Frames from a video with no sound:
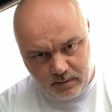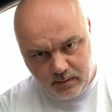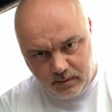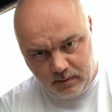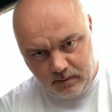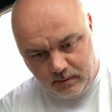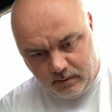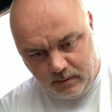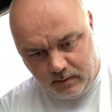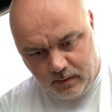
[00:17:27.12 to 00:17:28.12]

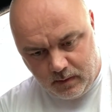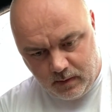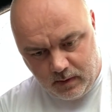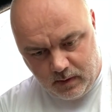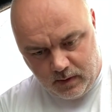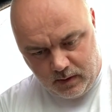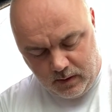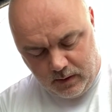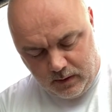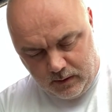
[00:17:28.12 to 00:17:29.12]

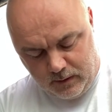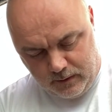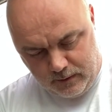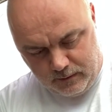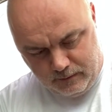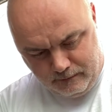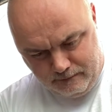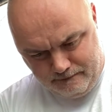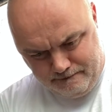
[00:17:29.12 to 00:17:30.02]
(no one is talking)